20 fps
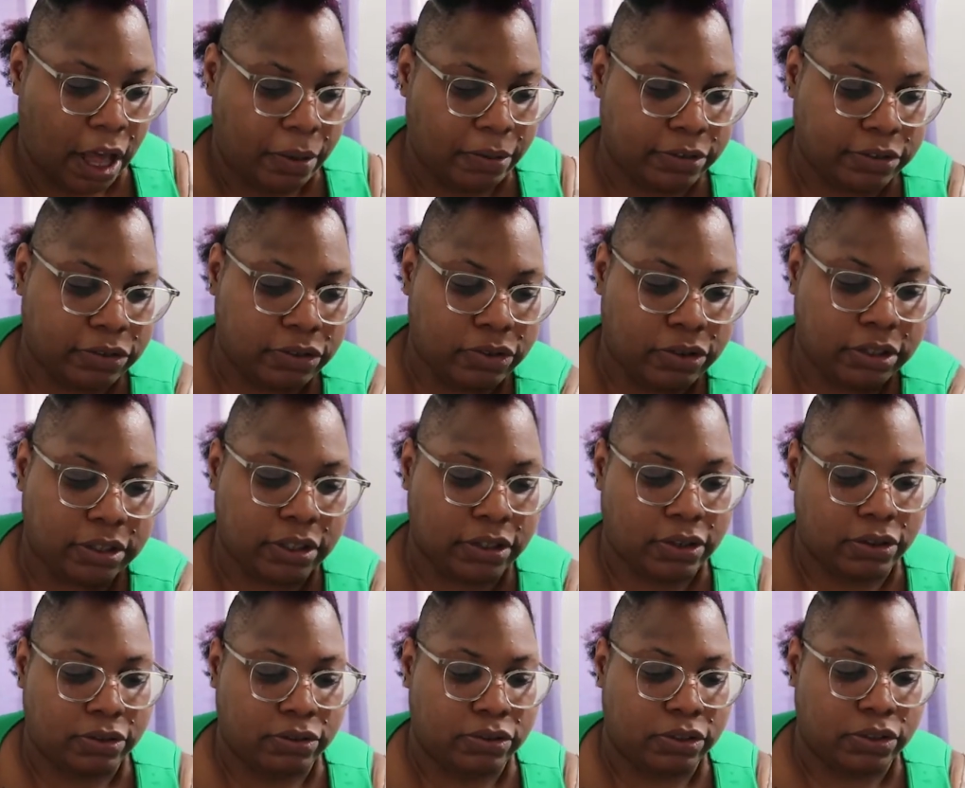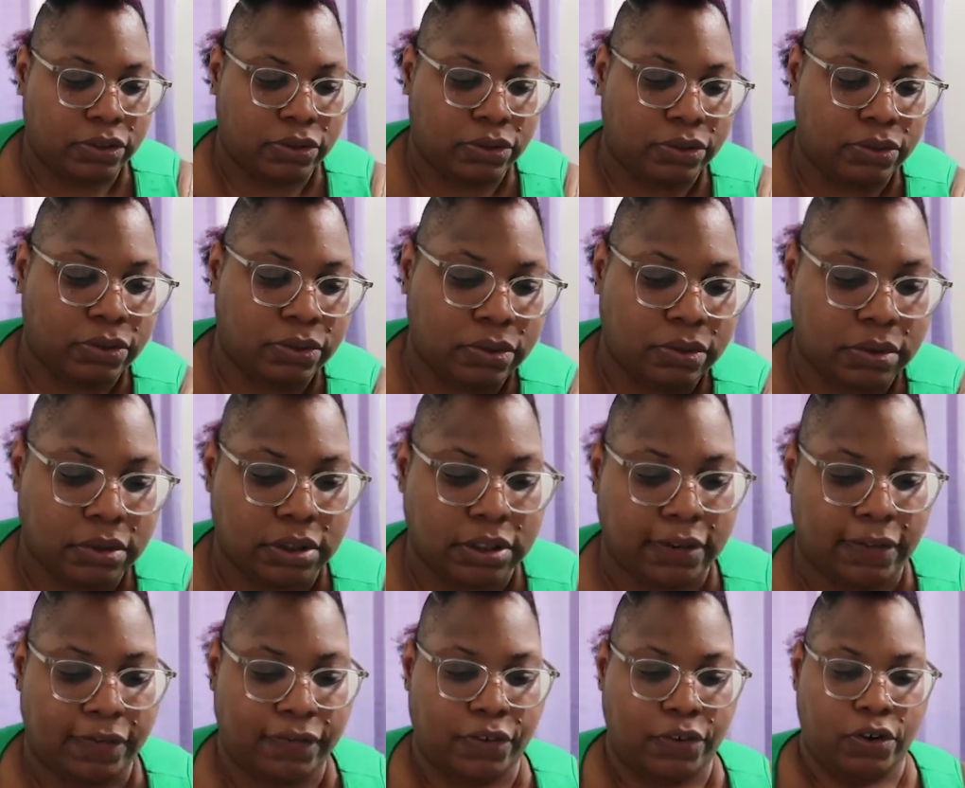I was going to go to
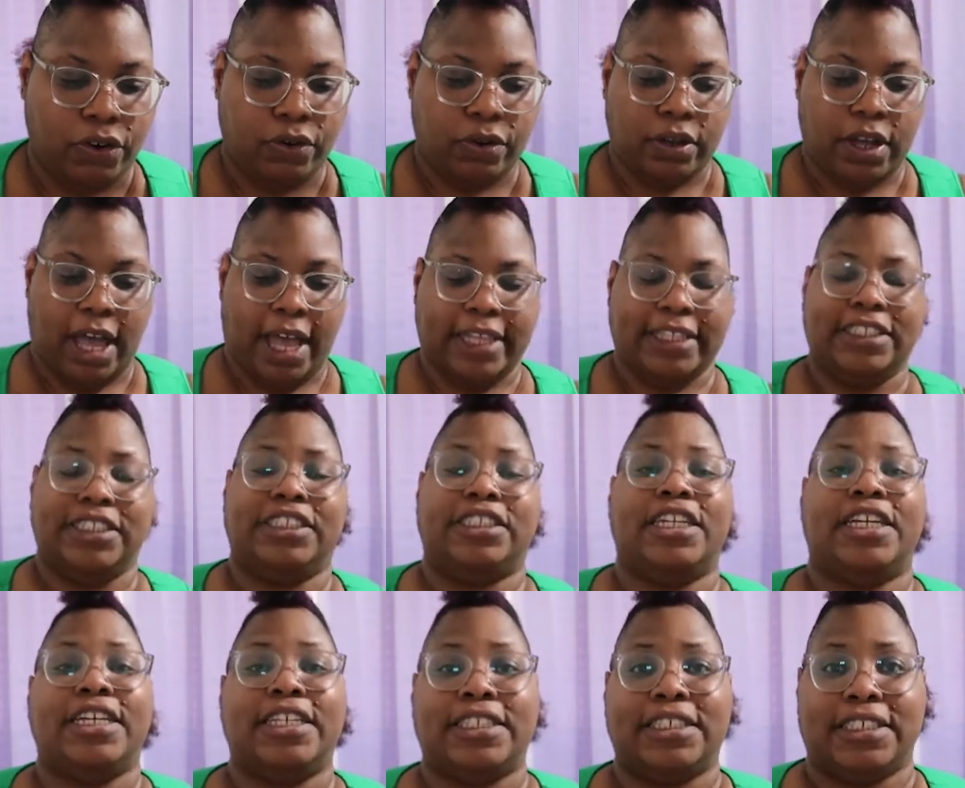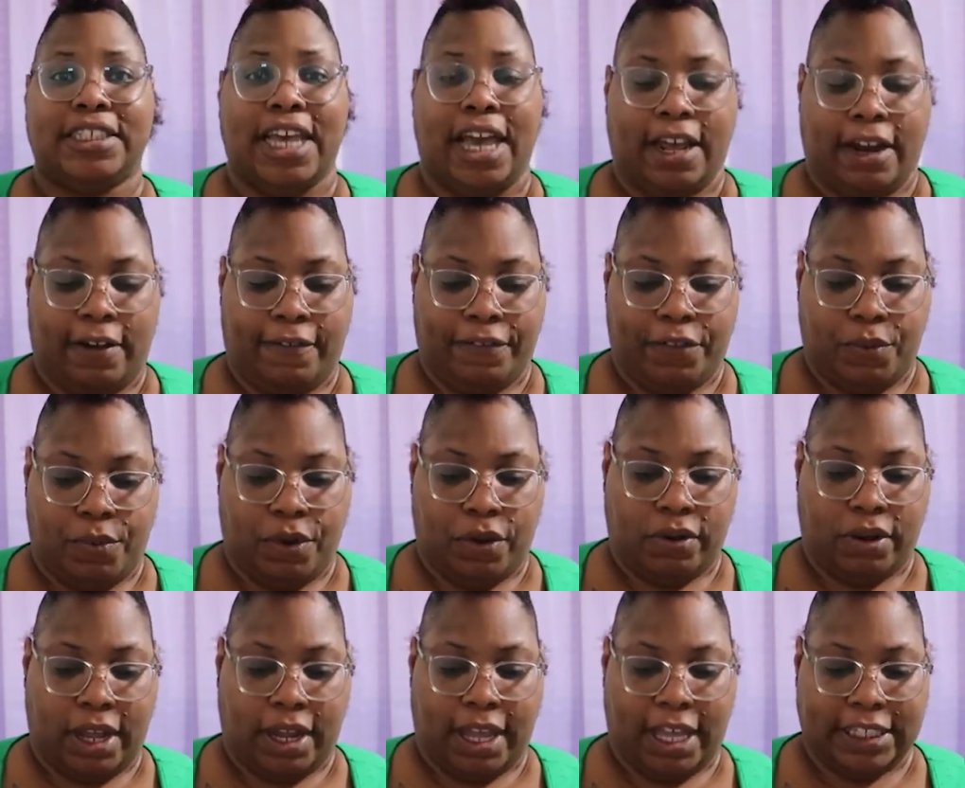Sephora. I just got off the
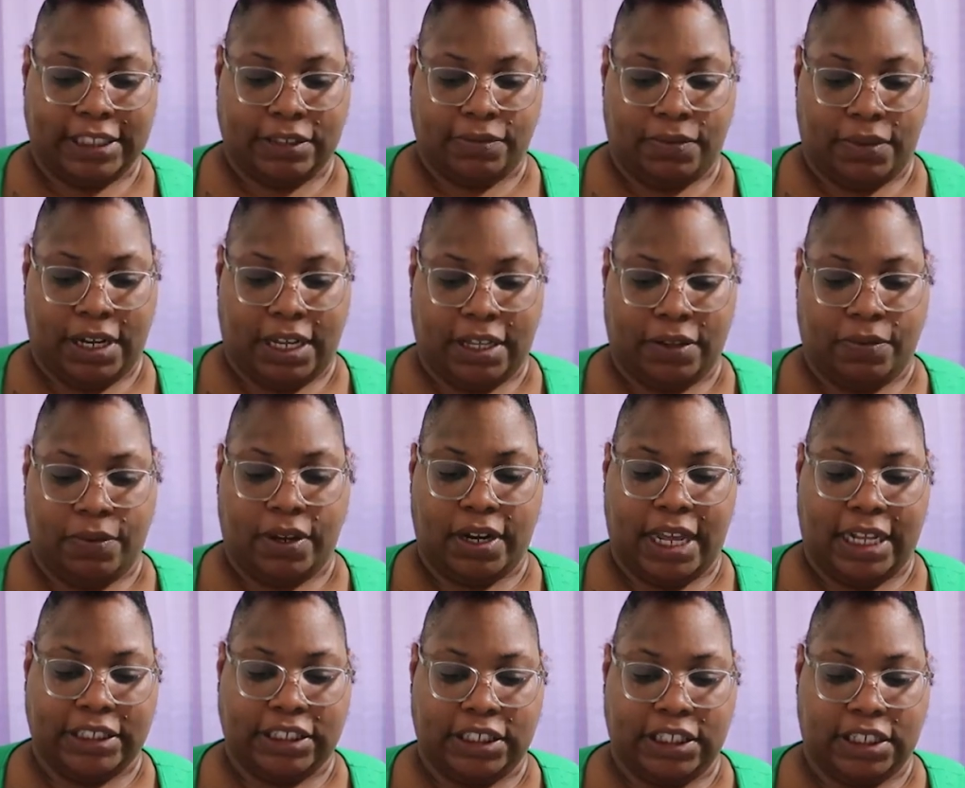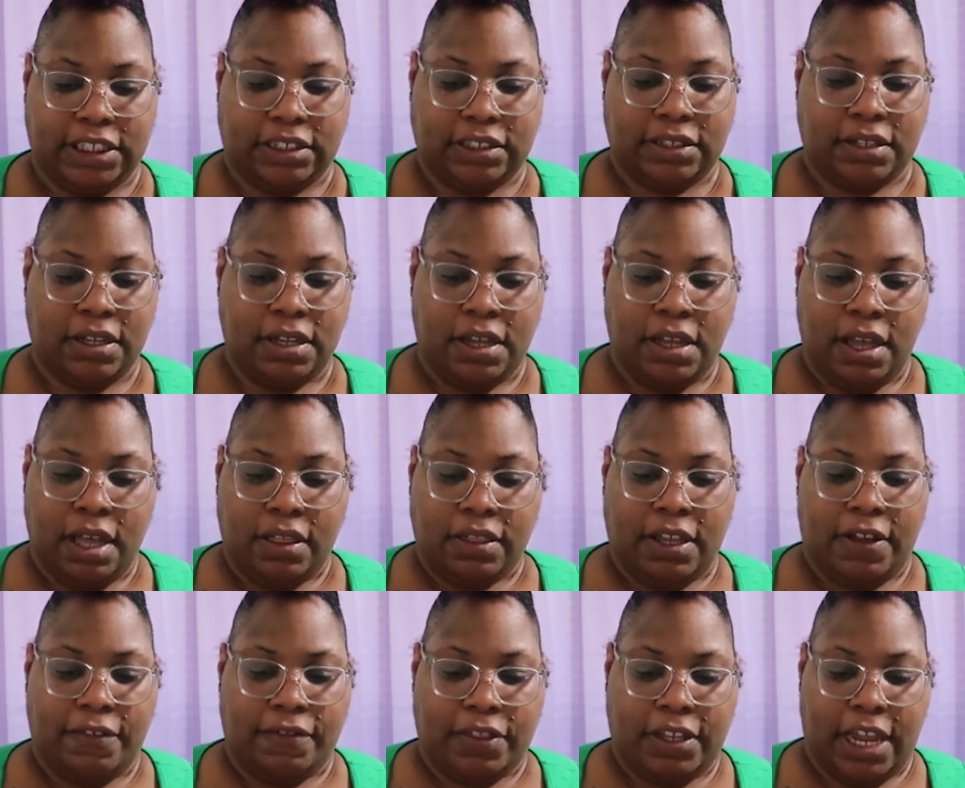road. Like
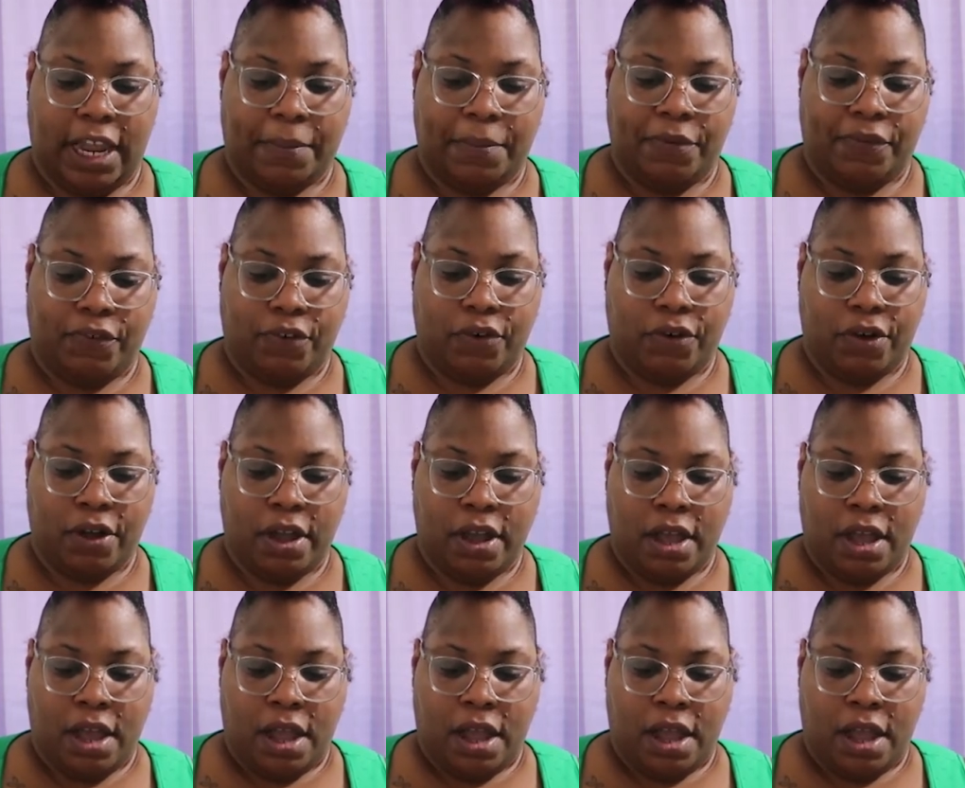the day before,